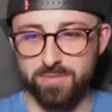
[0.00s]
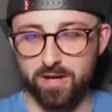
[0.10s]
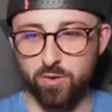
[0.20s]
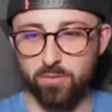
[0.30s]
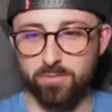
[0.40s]

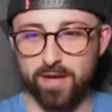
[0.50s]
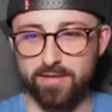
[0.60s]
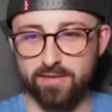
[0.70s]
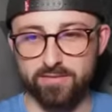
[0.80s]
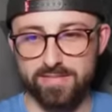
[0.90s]
about who will play
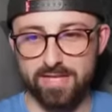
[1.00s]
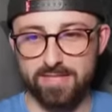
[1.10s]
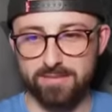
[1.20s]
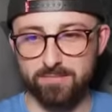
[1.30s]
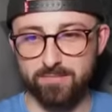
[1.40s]
the other
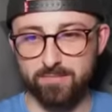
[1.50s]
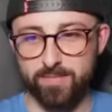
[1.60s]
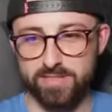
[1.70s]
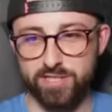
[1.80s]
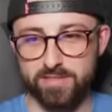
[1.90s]
attacking
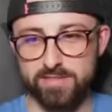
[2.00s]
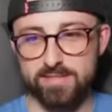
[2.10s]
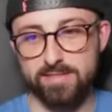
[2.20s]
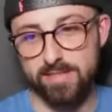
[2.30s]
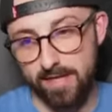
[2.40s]
positions at
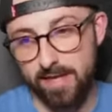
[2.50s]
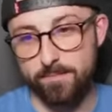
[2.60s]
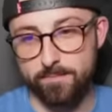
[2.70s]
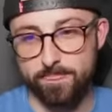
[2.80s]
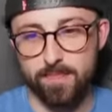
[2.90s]
City. Yeah.